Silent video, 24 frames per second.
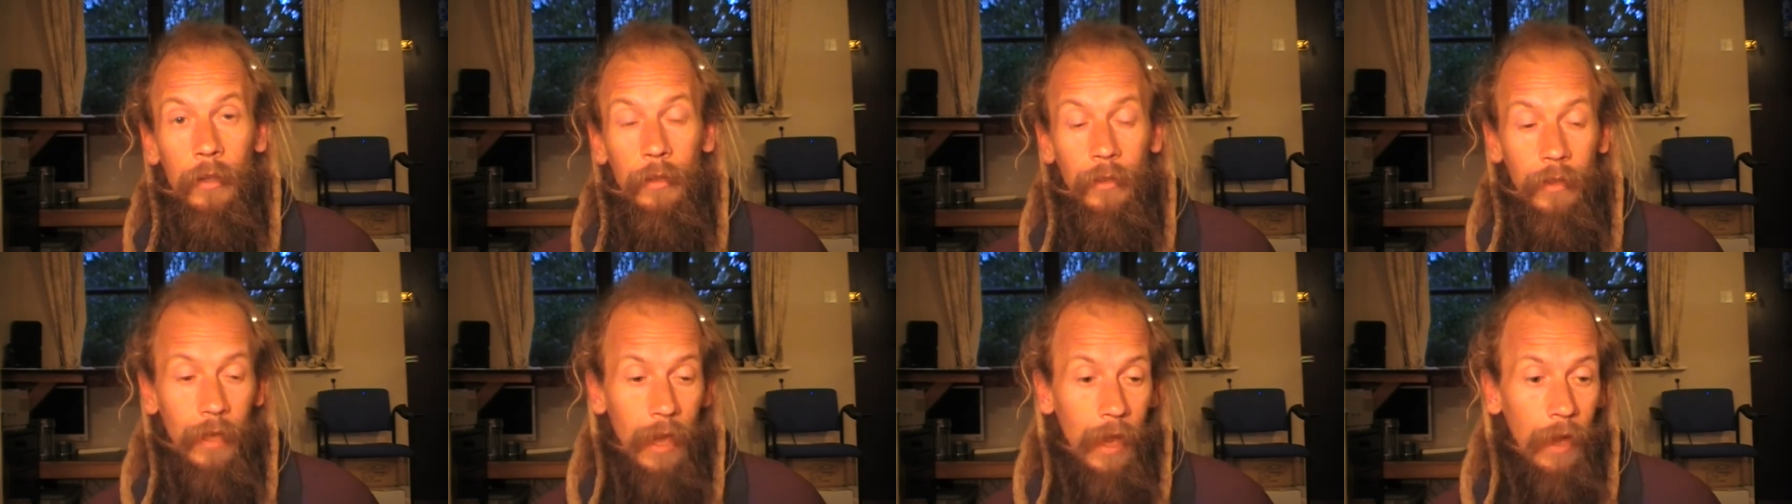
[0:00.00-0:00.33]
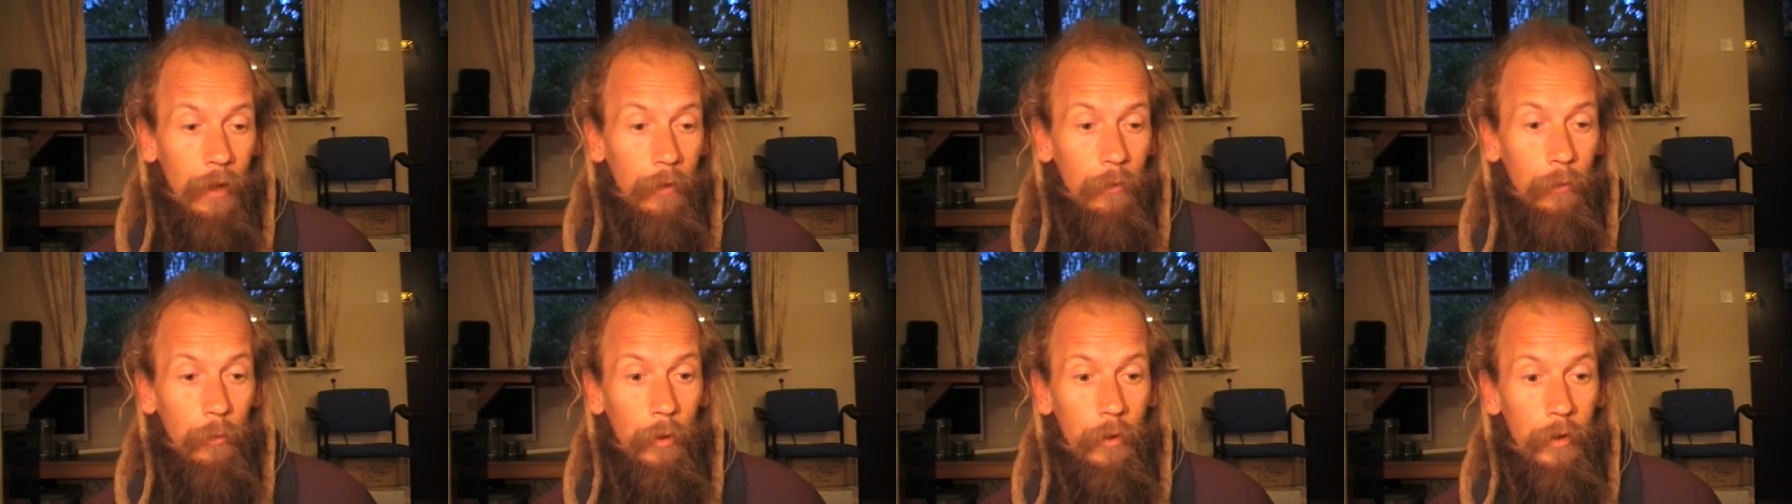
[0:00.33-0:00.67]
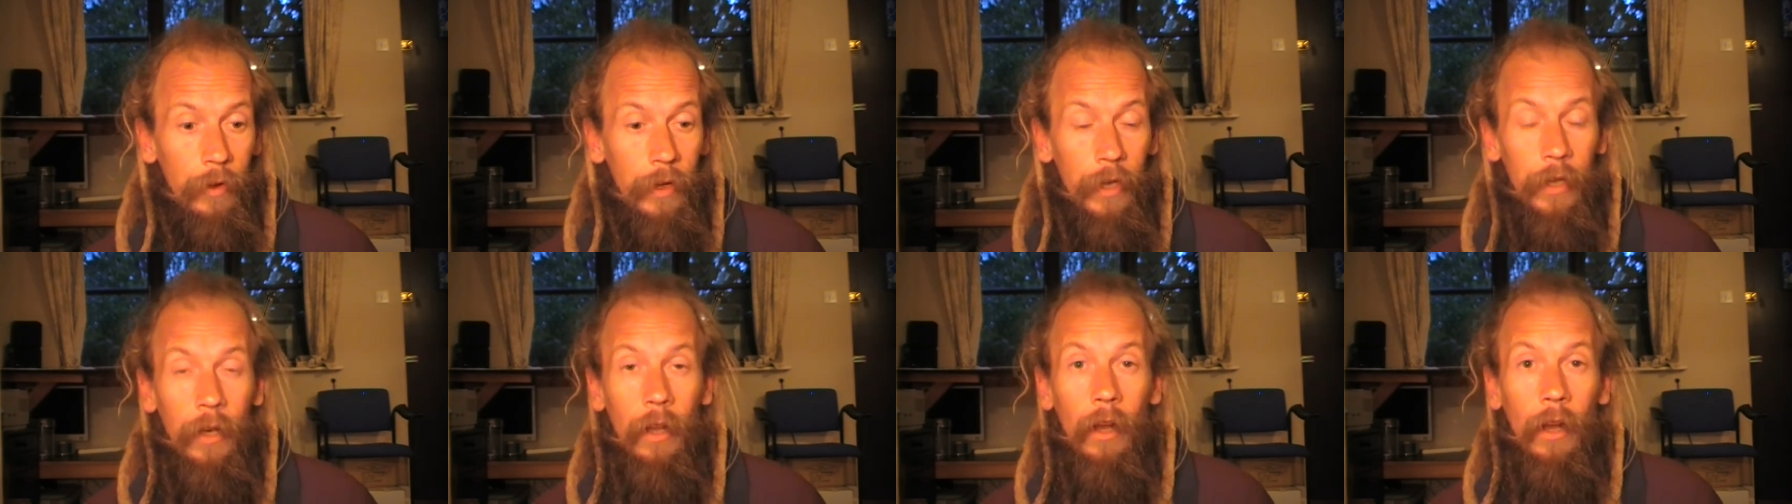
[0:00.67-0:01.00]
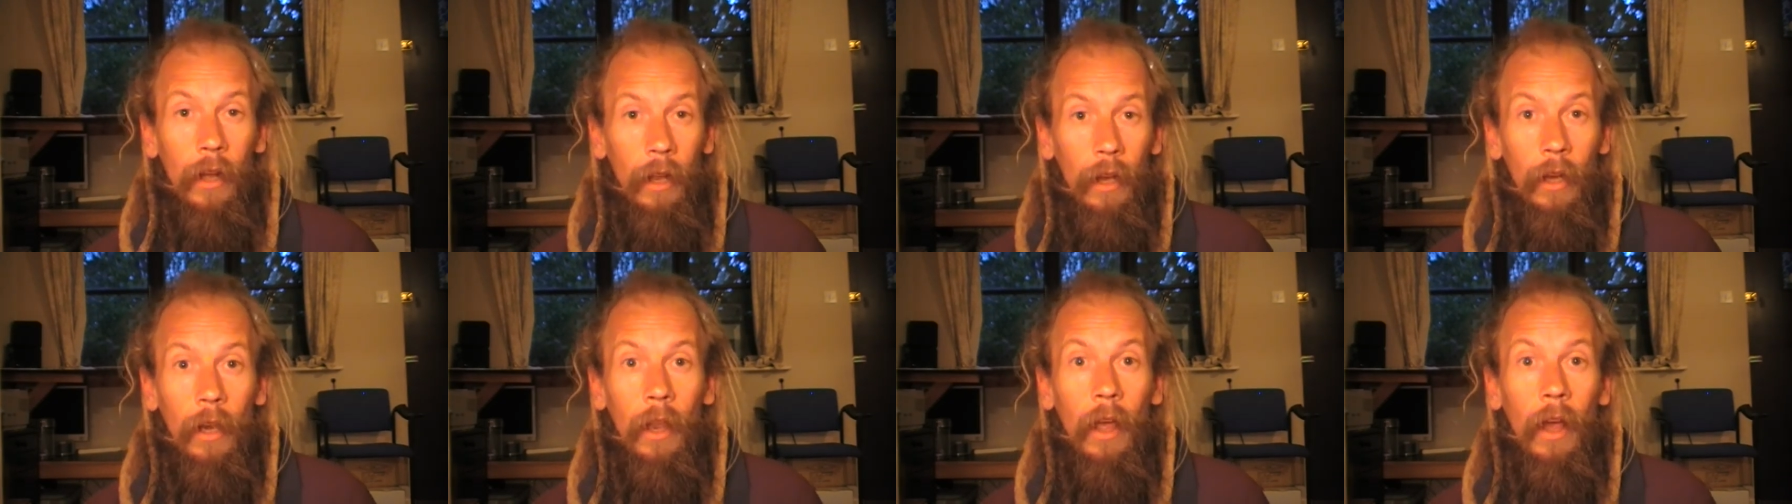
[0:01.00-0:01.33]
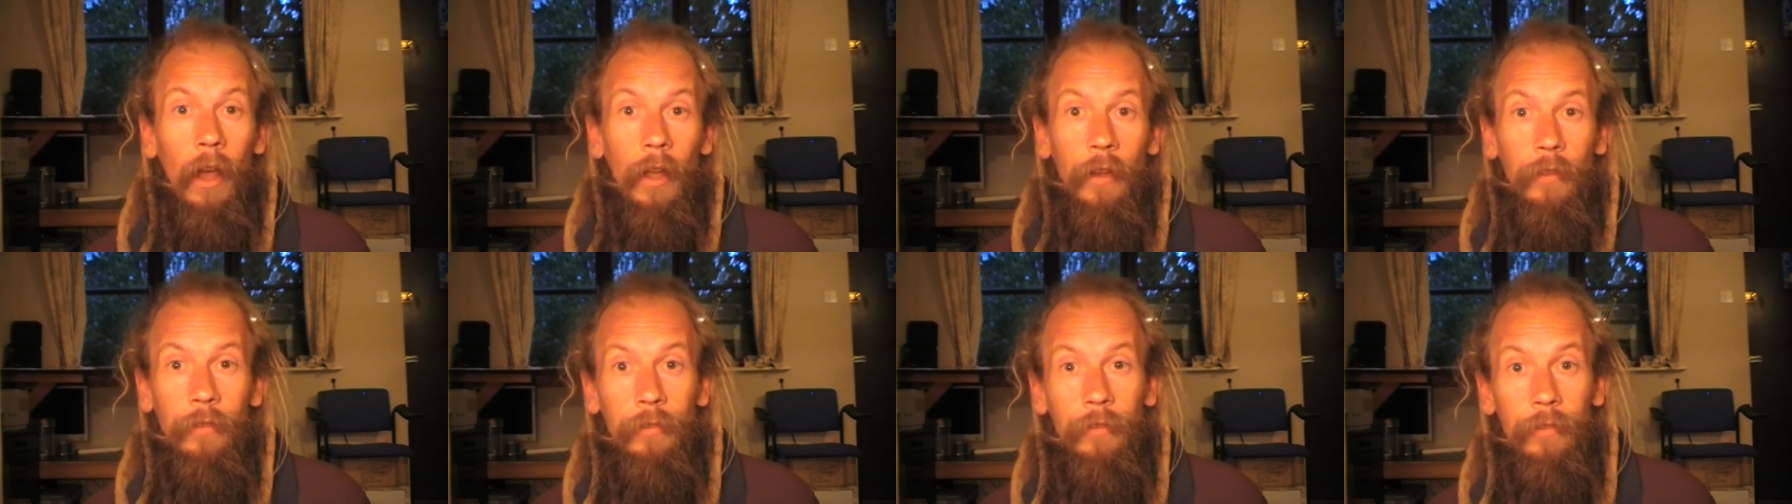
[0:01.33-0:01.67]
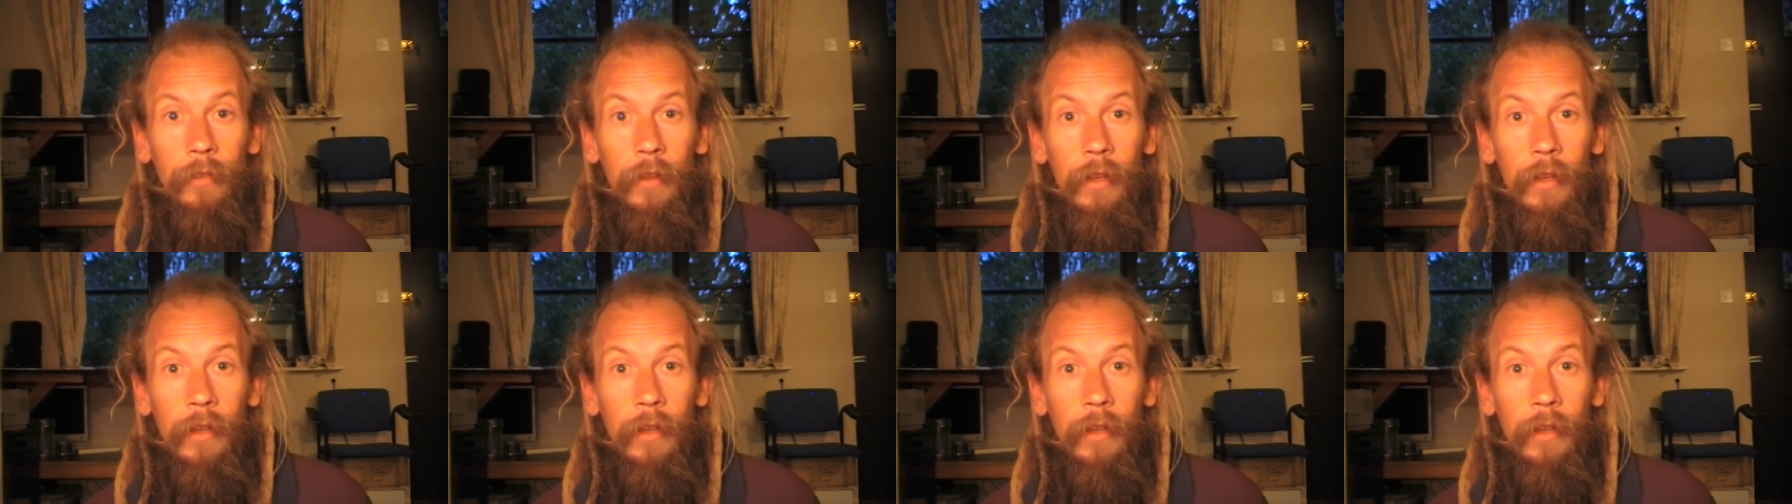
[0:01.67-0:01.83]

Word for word: that we're in our life.